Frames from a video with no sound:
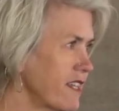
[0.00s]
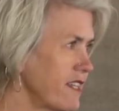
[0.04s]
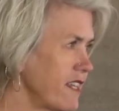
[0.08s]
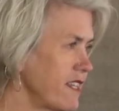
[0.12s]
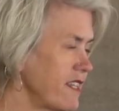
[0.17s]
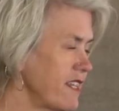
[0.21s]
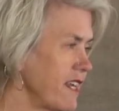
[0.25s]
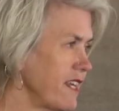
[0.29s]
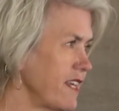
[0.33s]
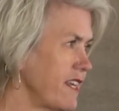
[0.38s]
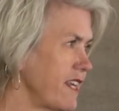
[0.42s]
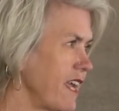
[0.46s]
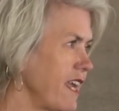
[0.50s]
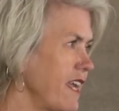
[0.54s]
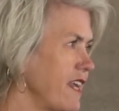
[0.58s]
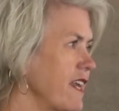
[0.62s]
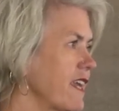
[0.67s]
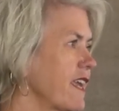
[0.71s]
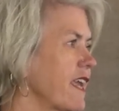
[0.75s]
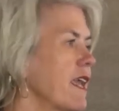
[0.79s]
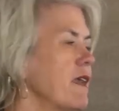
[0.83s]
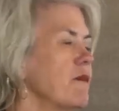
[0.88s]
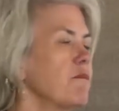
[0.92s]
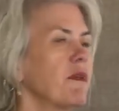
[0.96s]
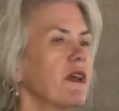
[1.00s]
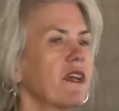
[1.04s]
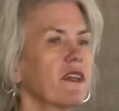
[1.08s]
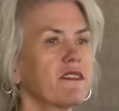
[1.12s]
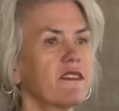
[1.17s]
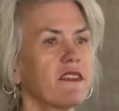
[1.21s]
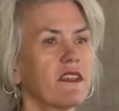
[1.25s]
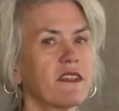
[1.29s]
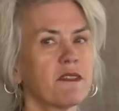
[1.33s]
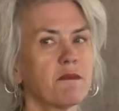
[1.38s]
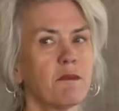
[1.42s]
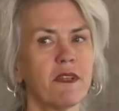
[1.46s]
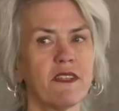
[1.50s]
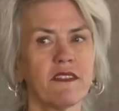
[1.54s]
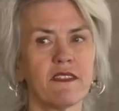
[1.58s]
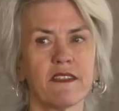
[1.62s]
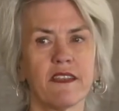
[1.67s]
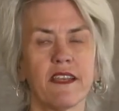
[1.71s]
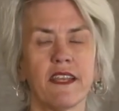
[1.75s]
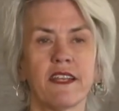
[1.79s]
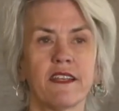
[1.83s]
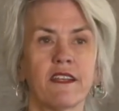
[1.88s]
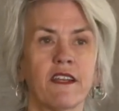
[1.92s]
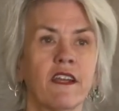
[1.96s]
the data, came back 6 months
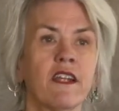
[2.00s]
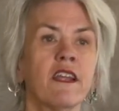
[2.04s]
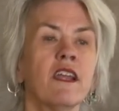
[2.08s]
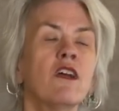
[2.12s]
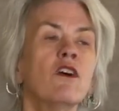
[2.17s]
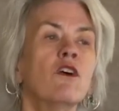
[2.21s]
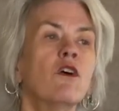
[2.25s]
later.